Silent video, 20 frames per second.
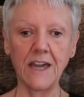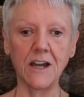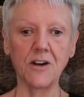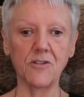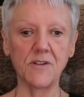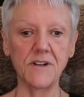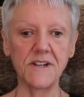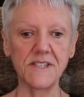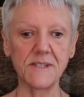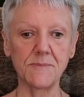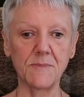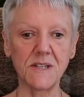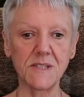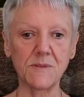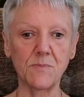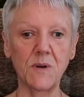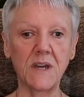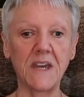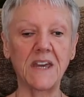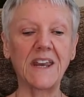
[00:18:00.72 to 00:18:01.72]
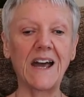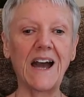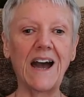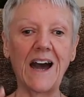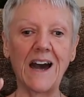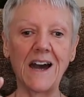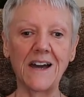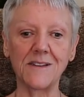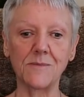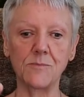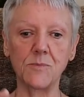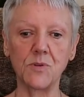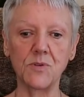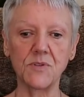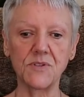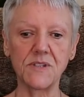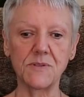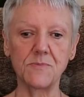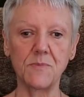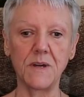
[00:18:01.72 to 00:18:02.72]
increase my speed, add
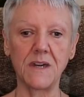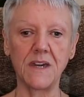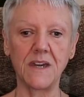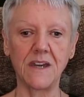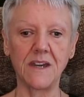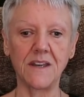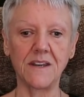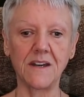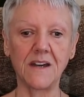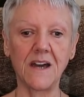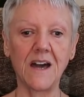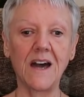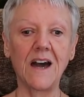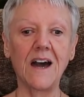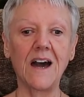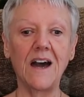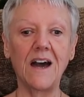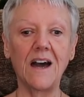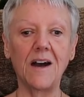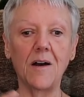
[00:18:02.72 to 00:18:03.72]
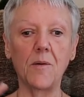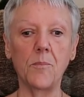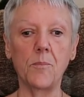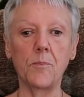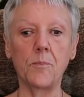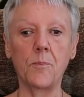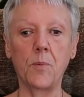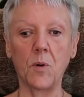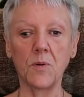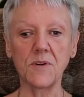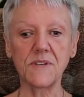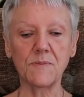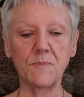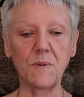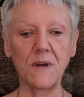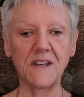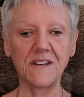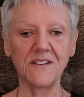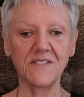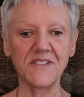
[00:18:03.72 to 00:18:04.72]
more speed, put
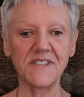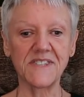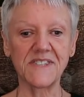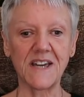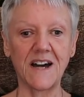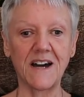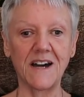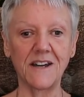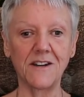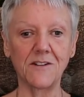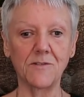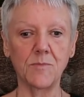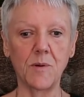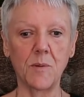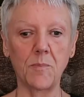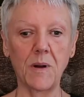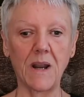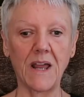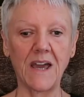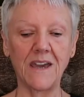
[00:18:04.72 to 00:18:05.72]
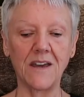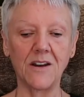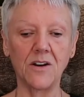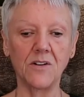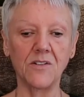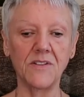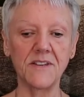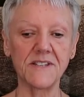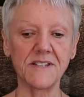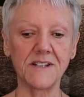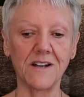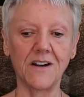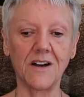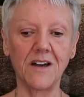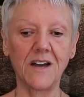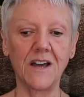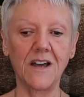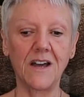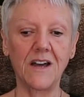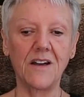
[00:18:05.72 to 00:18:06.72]
speed at the side of my plate, and all this lot.
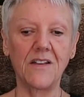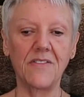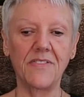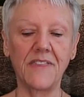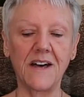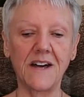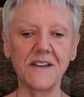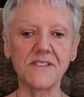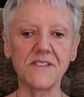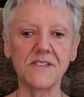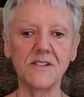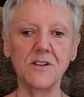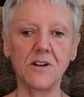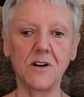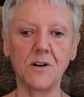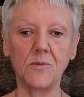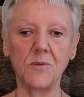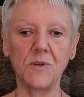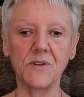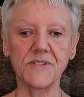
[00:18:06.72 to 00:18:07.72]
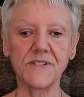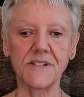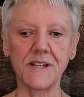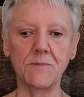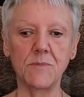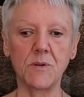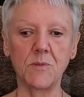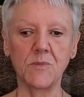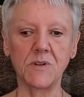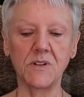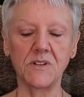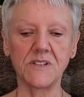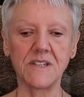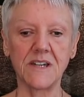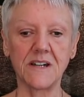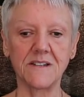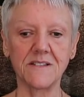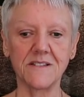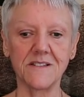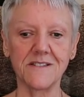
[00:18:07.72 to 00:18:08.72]
That's not what Slimming World
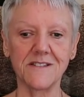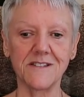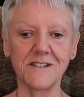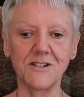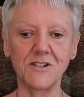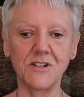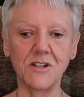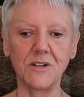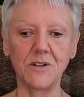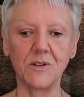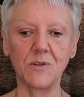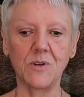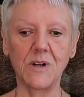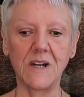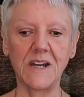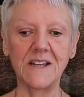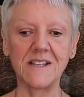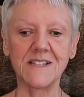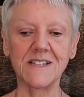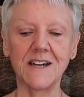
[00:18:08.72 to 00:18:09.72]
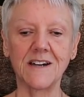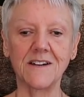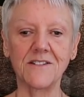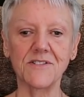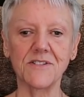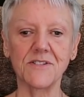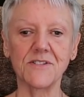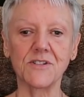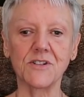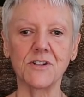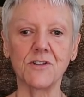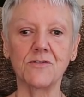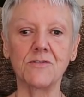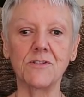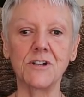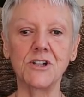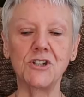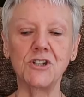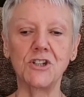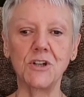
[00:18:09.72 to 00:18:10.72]
tells us to do. It tells us to
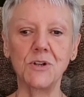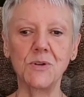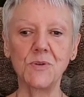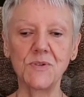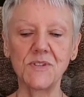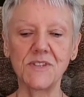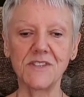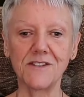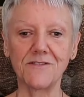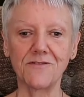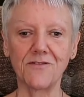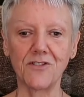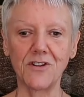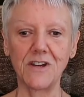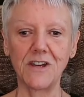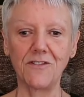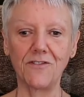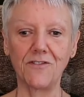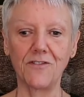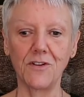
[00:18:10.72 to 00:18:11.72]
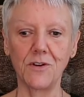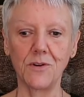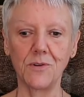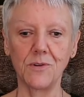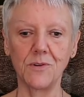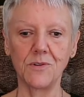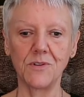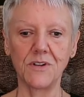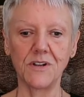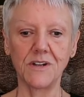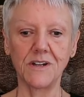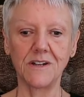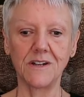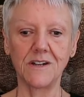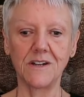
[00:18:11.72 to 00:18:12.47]
reduce the free food,